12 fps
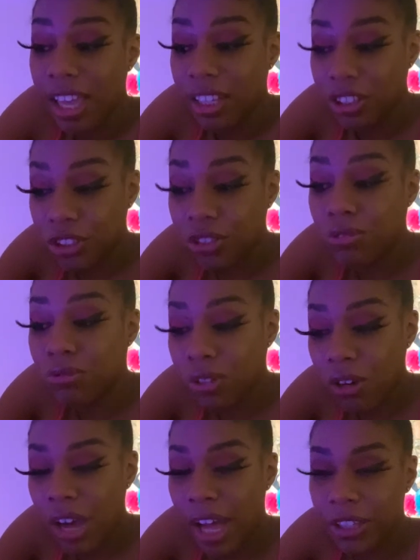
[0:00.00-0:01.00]
You know
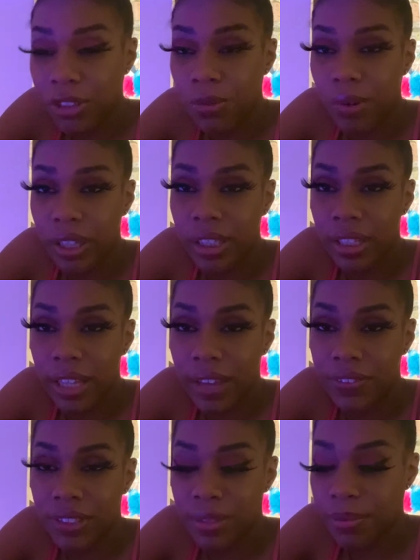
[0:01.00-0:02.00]
how you want your
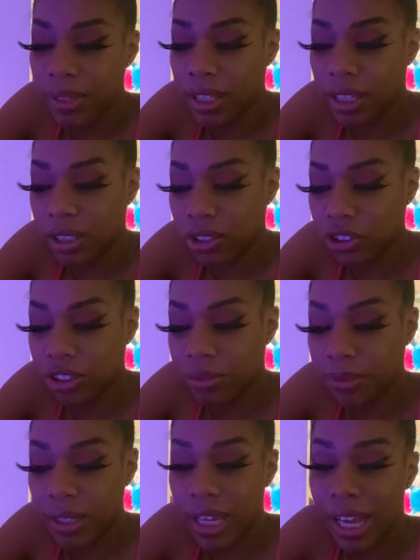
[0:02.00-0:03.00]
life to be,
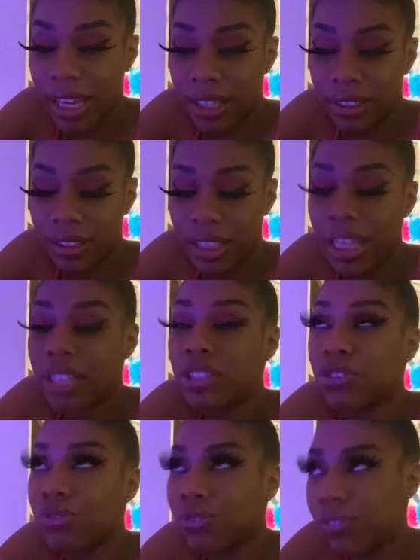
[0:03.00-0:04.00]
Gemini. It's
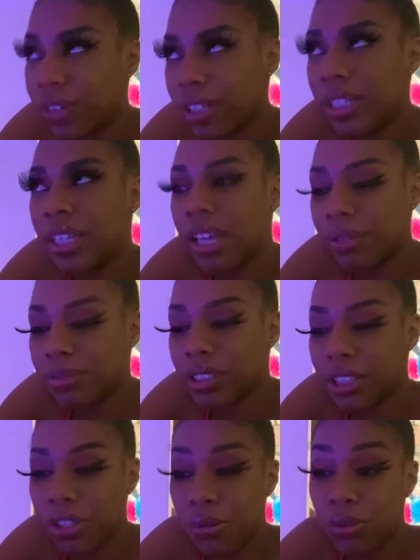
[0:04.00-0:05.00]
really up to
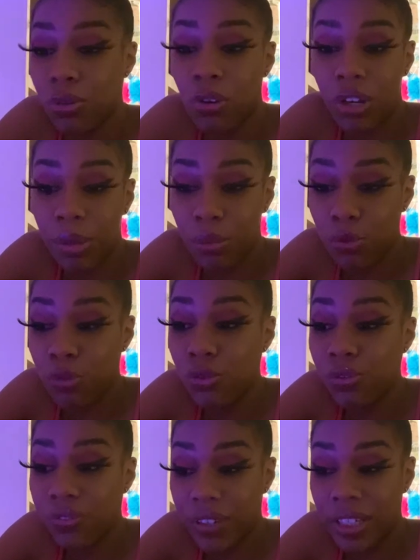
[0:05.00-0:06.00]
you. You're going to
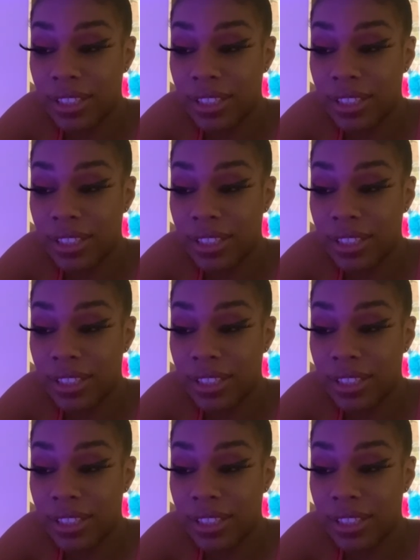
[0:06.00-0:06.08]
move in a